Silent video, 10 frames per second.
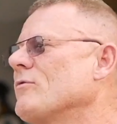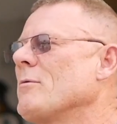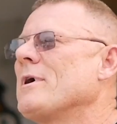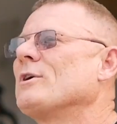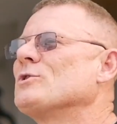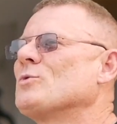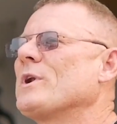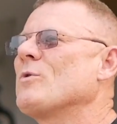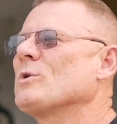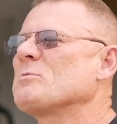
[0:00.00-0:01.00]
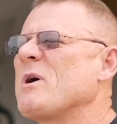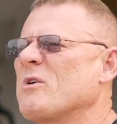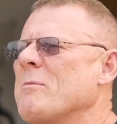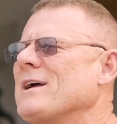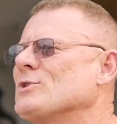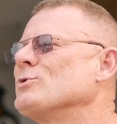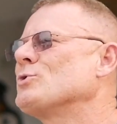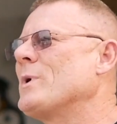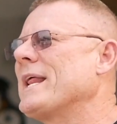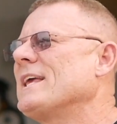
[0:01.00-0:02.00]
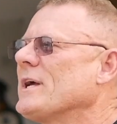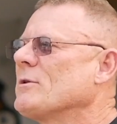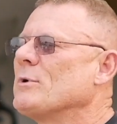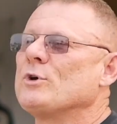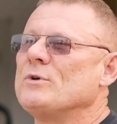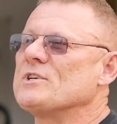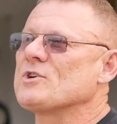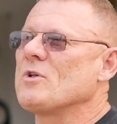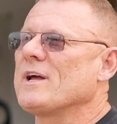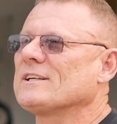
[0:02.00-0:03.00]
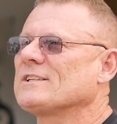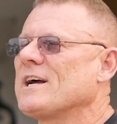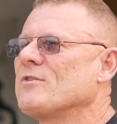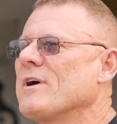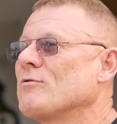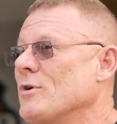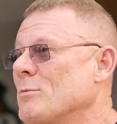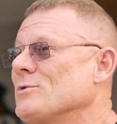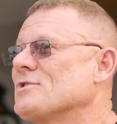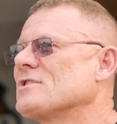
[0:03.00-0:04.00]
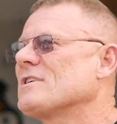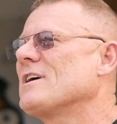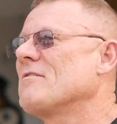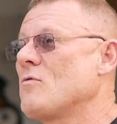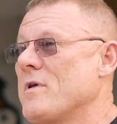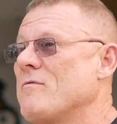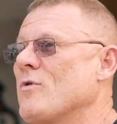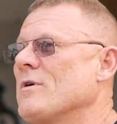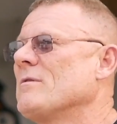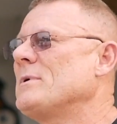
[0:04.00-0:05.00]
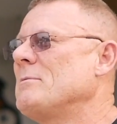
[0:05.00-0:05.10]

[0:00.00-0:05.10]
went from 120 horsepower to about 220. We got the Mikuni Solex side draft triples, 44